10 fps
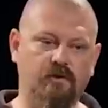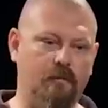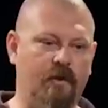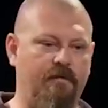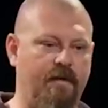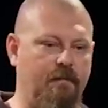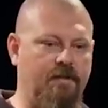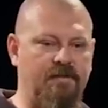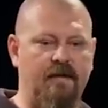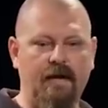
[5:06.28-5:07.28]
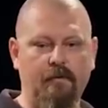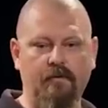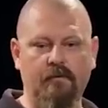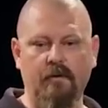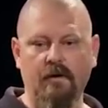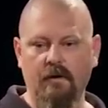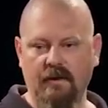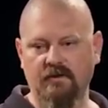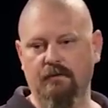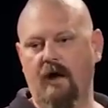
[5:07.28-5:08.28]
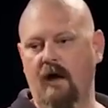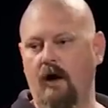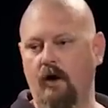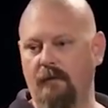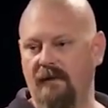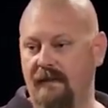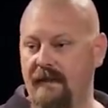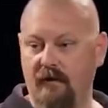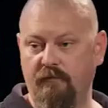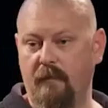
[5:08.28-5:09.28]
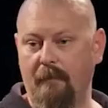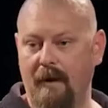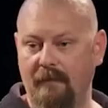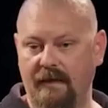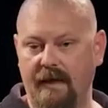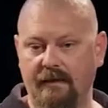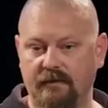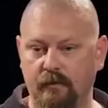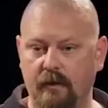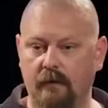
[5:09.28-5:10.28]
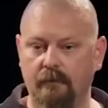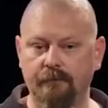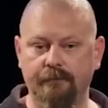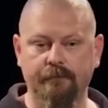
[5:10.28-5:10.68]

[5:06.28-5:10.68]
to my family's table, into my home, and that of my mum and dad as well.